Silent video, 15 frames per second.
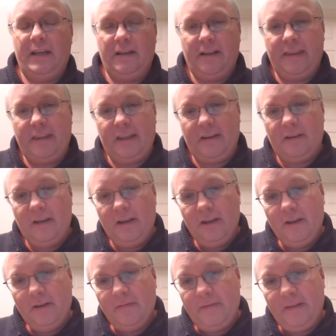and I think
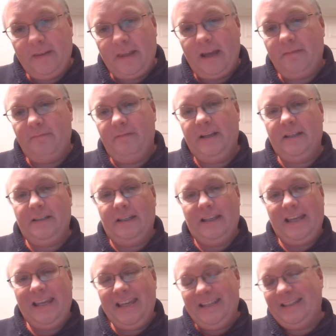for that reason
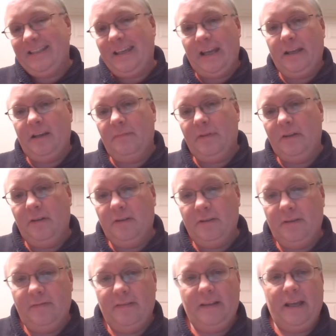he is getting up the
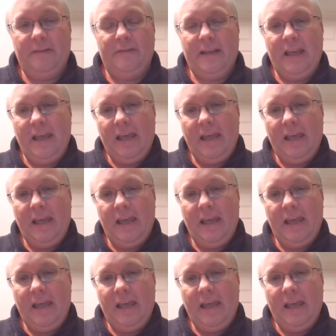nose of the left.